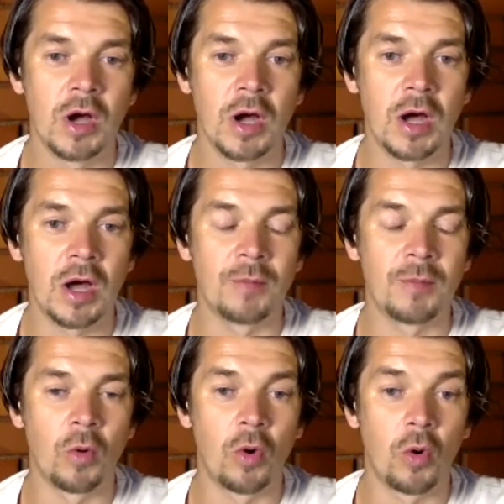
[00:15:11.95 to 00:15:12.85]
um,
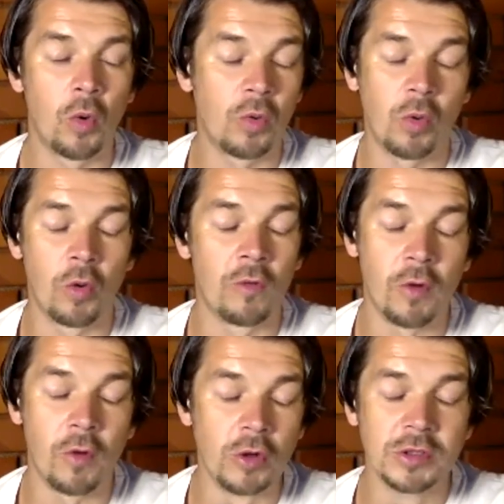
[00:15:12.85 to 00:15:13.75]
or, or, or,
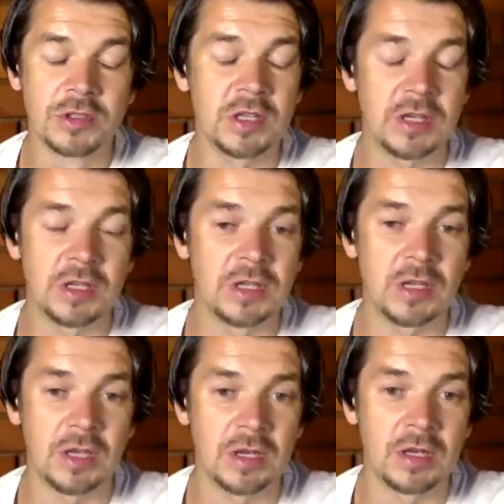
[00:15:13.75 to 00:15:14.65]
vault in,
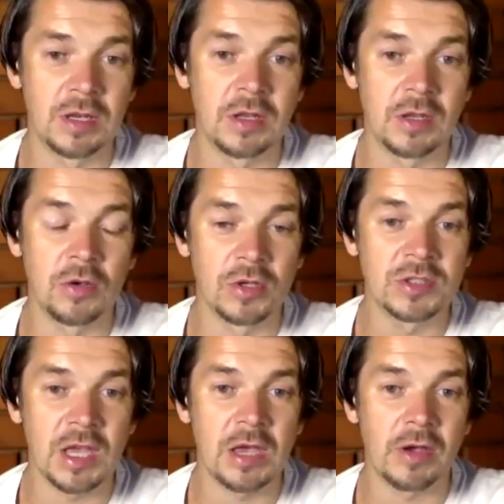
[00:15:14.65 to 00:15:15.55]
in
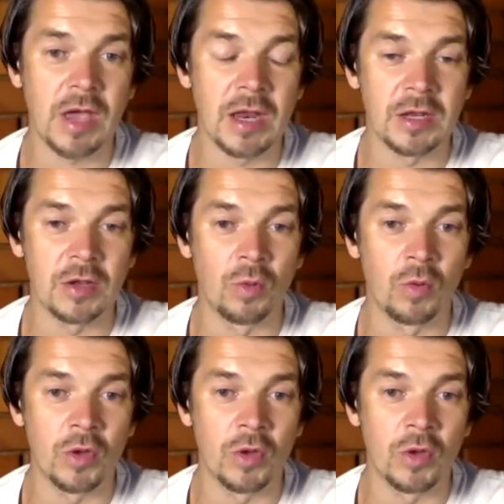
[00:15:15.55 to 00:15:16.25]
USA or Canada?